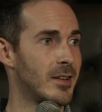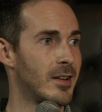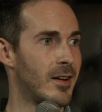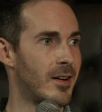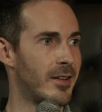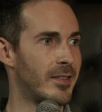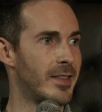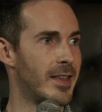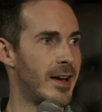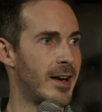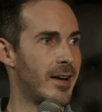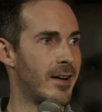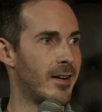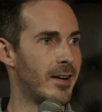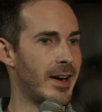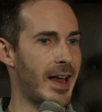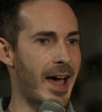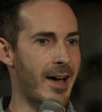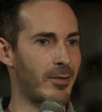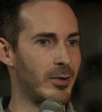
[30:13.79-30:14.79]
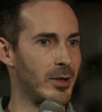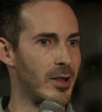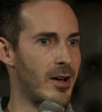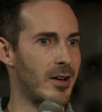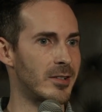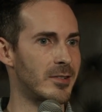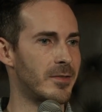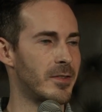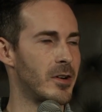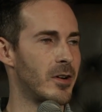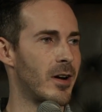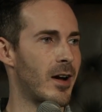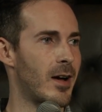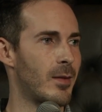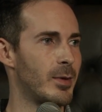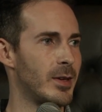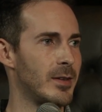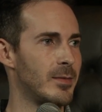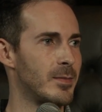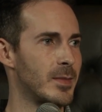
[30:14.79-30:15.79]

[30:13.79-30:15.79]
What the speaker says: on there and have a loss for your hobby,